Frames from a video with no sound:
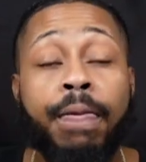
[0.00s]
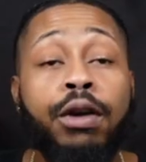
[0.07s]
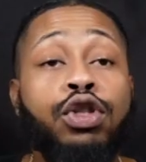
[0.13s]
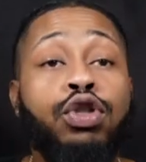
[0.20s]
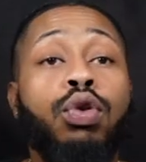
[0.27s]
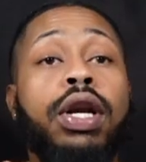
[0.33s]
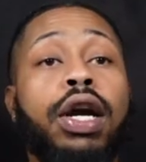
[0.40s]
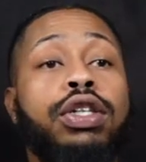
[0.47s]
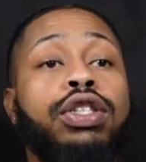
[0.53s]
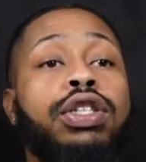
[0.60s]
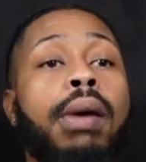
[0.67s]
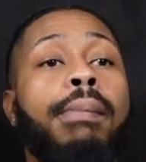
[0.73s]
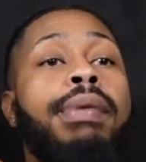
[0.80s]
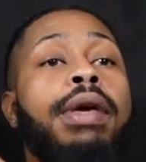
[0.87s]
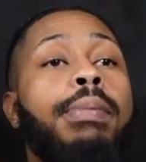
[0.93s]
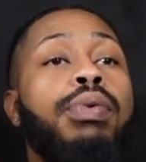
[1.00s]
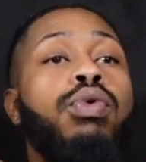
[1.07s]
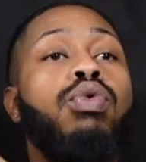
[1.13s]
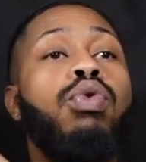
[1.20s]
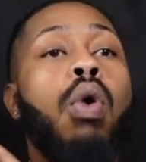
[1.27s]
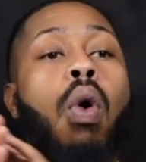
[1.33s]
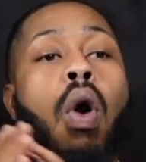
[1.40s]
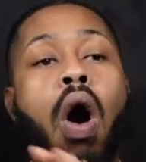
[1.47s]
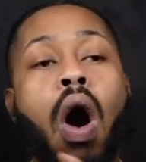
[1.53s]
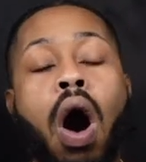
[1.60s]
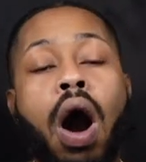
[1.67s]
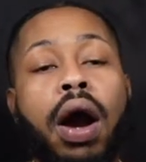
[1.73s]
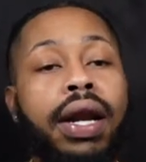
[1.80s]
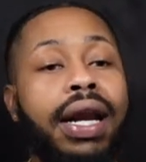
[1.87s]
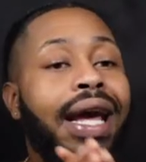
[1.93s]
So there are some people who go
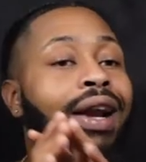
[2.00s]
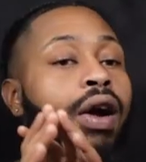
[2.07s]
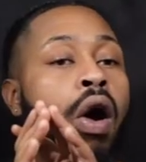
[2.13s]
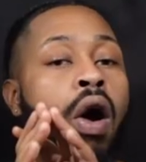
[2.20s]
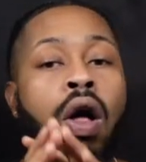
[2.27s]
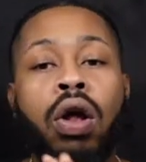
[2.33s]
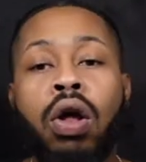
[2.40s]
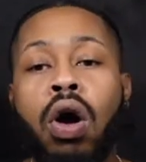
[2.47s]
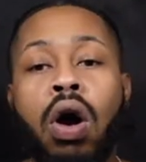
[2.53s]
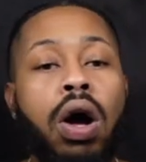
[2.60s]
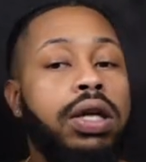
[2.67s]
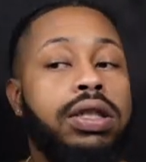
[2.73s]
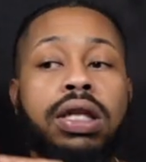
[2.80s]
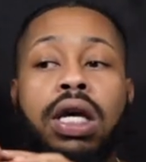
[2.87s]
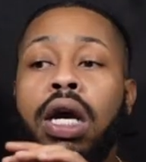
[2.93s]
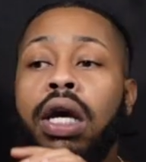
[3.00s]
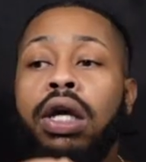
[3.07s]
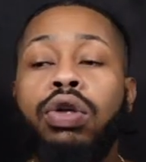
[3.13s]
hard at all costs.